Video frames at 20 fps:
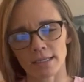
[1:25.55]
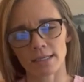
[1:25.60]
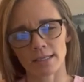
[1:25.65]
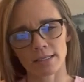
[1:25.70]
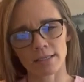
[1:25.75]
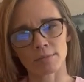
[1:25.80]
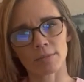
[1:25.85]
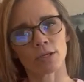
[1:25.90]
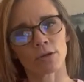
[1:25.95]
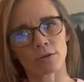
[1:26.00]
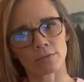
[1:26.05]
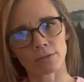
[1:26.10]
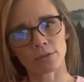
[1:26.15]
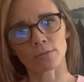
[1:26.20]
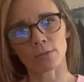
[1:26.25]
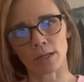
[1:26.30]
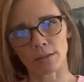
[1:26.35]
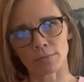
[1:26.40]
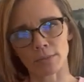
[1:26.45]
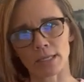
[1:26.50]
it can be
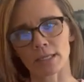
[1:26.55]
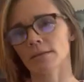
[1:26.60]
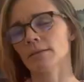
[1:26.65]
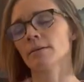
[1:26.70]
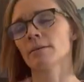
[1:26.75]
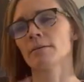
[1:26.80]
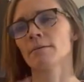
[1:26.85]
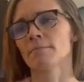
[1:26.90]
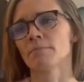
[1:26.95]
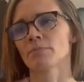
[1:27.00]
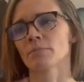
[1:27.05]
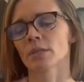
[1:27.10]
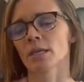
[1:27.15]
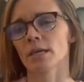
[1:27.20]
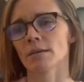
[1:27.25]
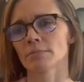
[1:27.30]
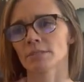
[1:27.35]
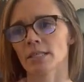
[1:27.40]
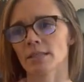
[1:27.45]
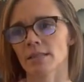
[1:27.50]
overwhelming
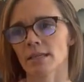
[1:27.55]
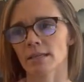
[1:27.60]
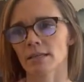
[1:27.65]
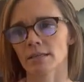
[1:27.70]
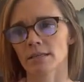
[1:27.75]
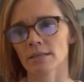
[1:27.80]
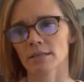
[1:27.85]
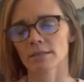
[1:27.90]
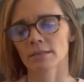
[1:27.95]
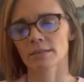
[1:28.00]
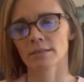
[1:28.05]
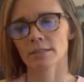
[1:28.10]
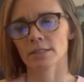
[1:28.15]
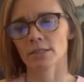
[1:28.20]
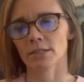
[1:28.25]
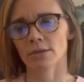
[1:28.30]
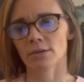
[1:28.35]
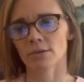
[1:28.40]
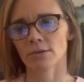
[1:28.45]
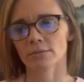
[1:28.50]
um, to think, you
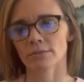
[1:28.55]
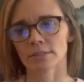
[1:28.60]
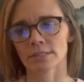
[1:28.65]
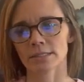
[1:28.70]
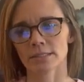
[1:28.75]
know,